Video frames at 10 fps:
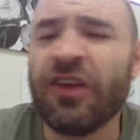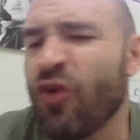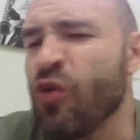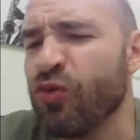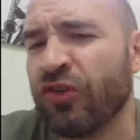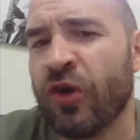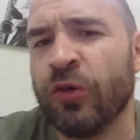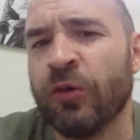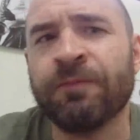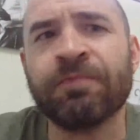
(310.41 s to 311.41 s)
I think it's
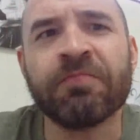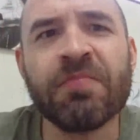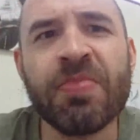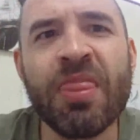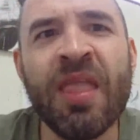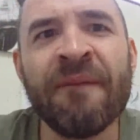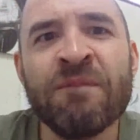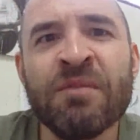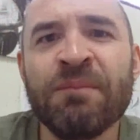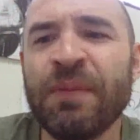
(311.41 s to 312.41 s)
also
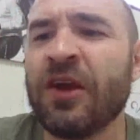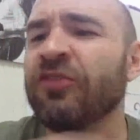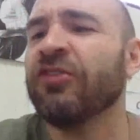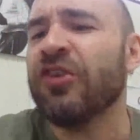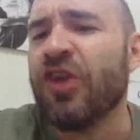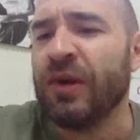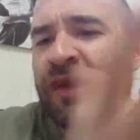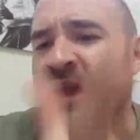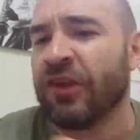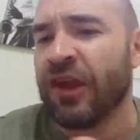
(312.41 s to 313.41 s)
because,
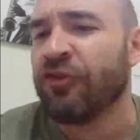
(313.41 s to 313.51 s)
you know,